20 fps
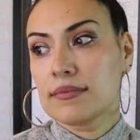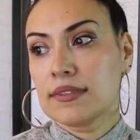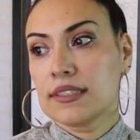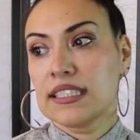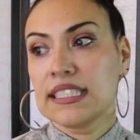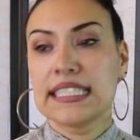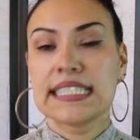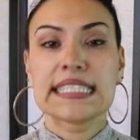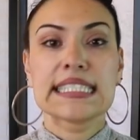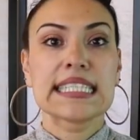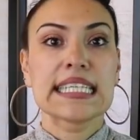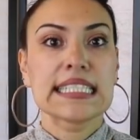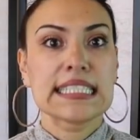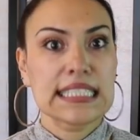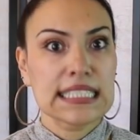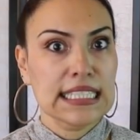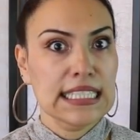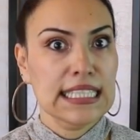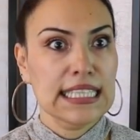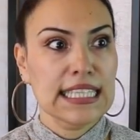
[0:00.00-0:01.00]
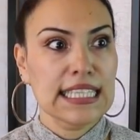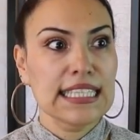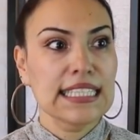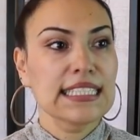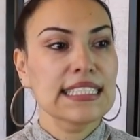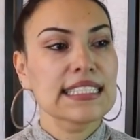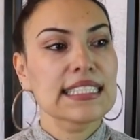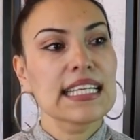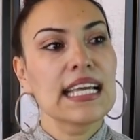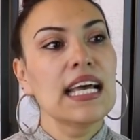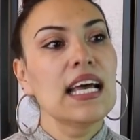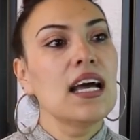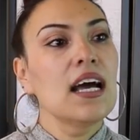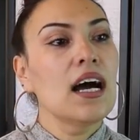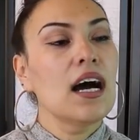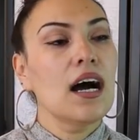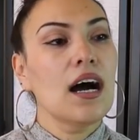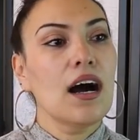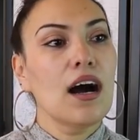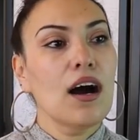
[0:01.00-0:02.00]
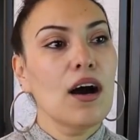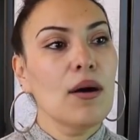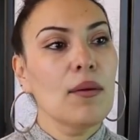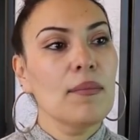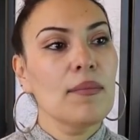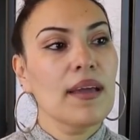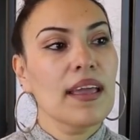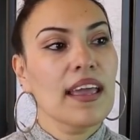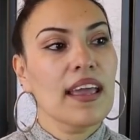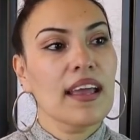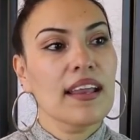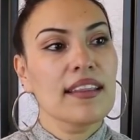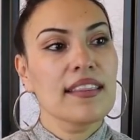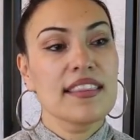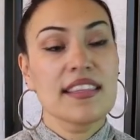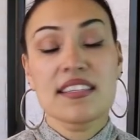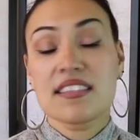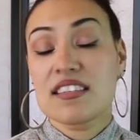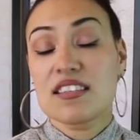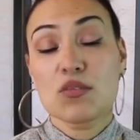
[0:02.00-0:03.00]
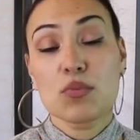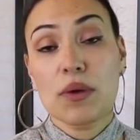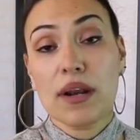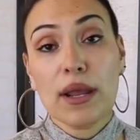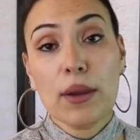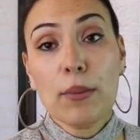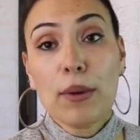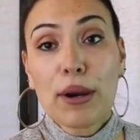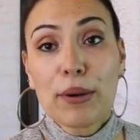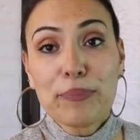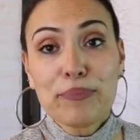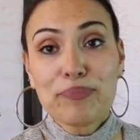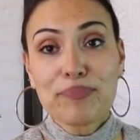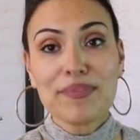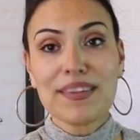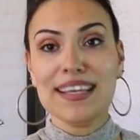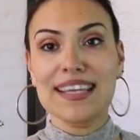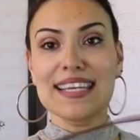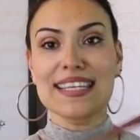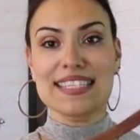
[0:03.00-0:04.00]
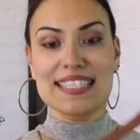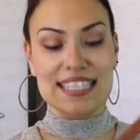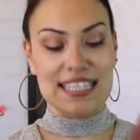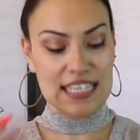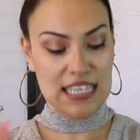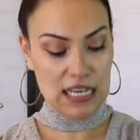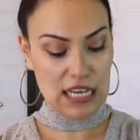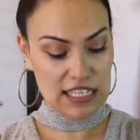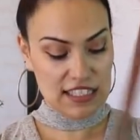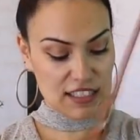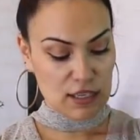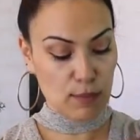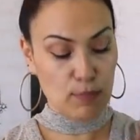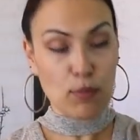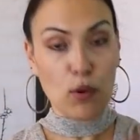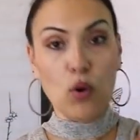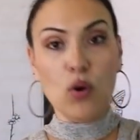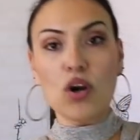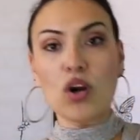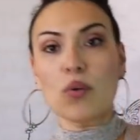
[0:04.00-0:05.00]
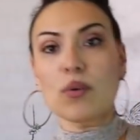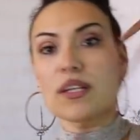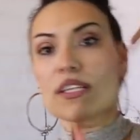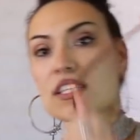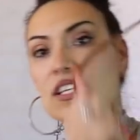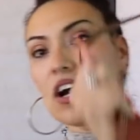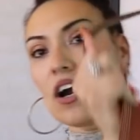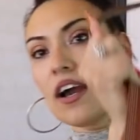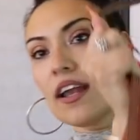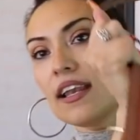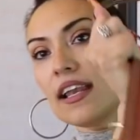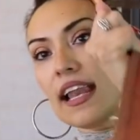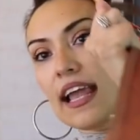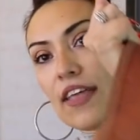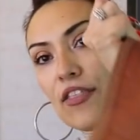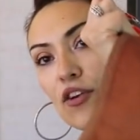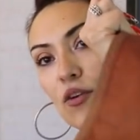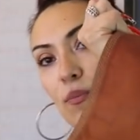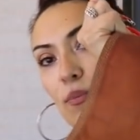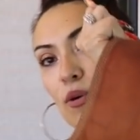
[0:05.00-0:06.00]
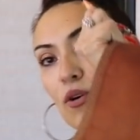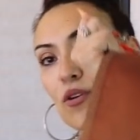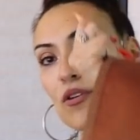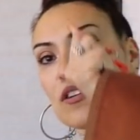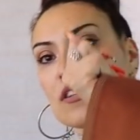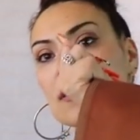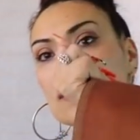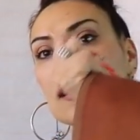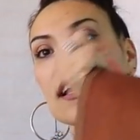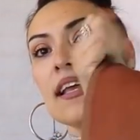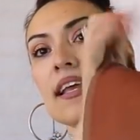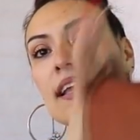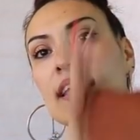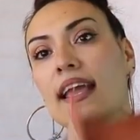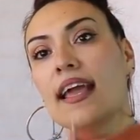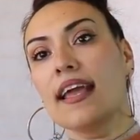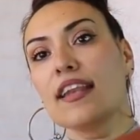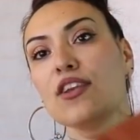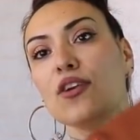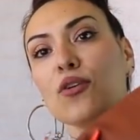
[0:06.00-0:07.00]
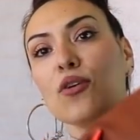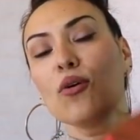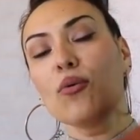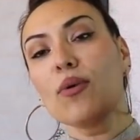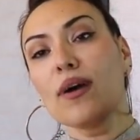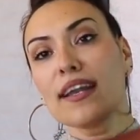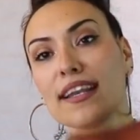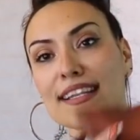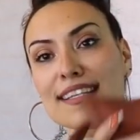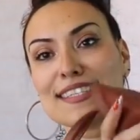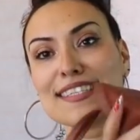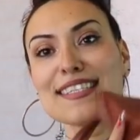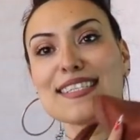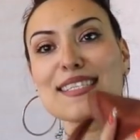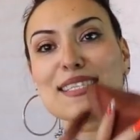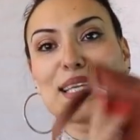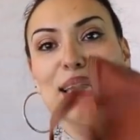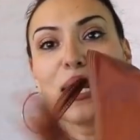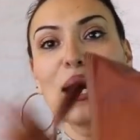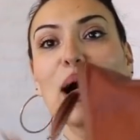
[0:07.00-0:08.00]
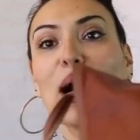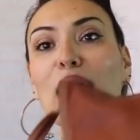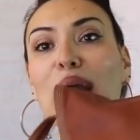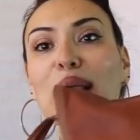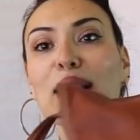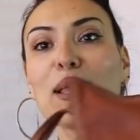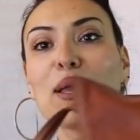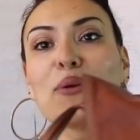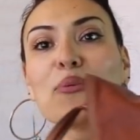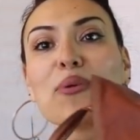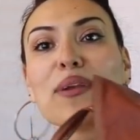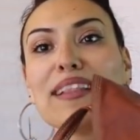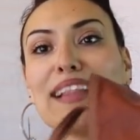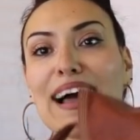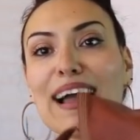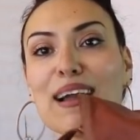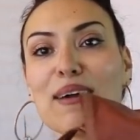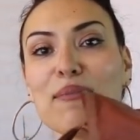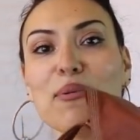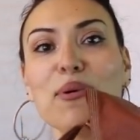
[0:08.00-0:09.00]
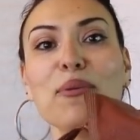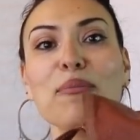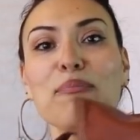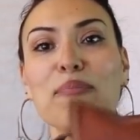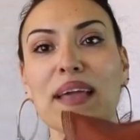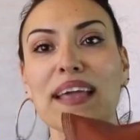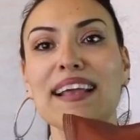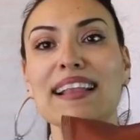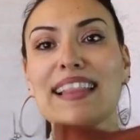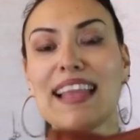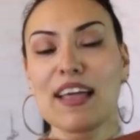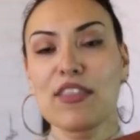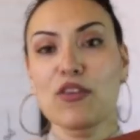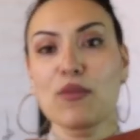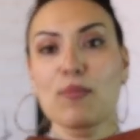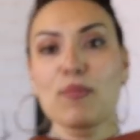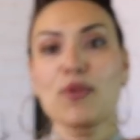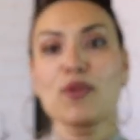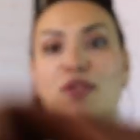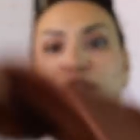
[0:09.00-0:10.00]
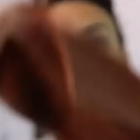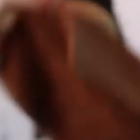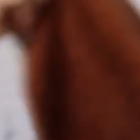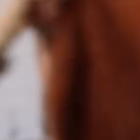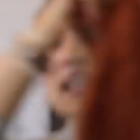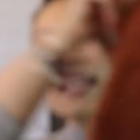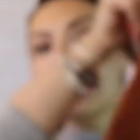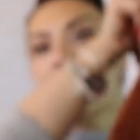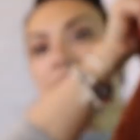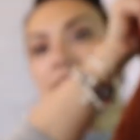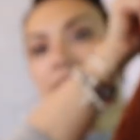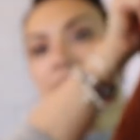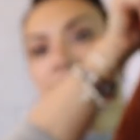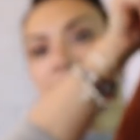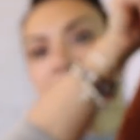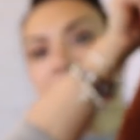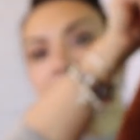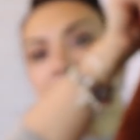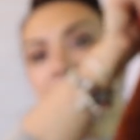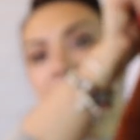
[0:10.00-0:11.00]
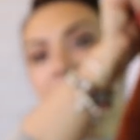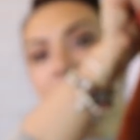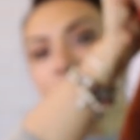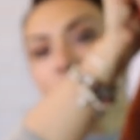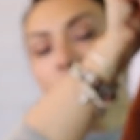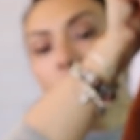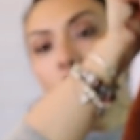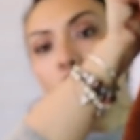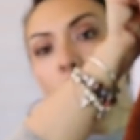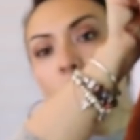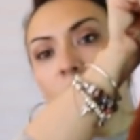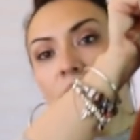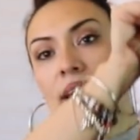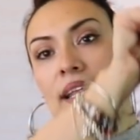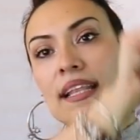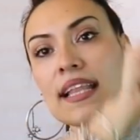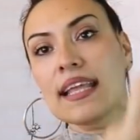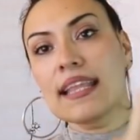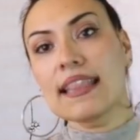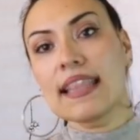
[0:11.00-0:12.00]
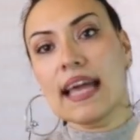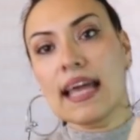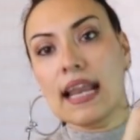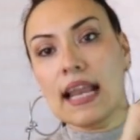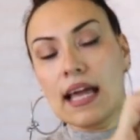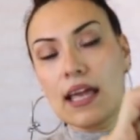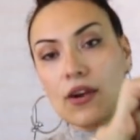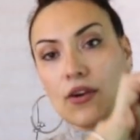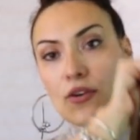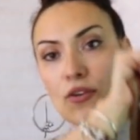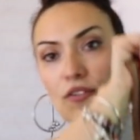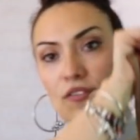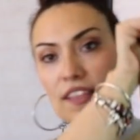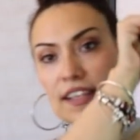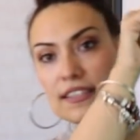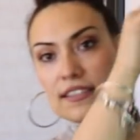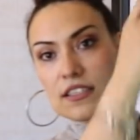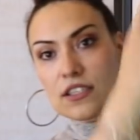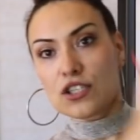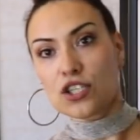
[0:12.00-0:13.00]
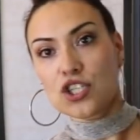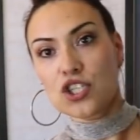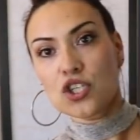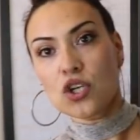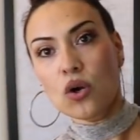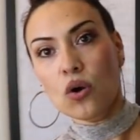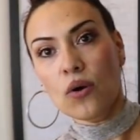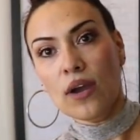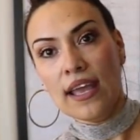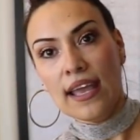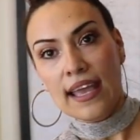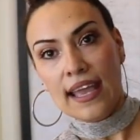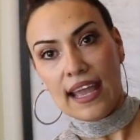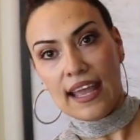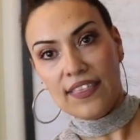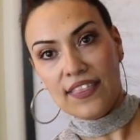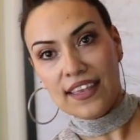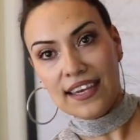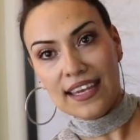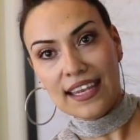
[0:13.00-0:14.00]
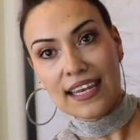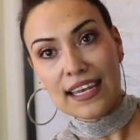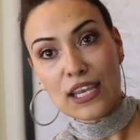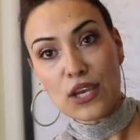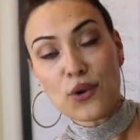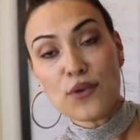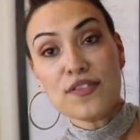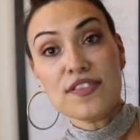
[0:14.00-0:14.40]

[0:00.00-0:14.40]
necessity things, um, and this is what I wear. It's an it's a Boca Raton leather purse, and you know what? It's just an ugly, reliable, big leather purse. It has the leather opening like that. I don't know if that's going to show. And then in here,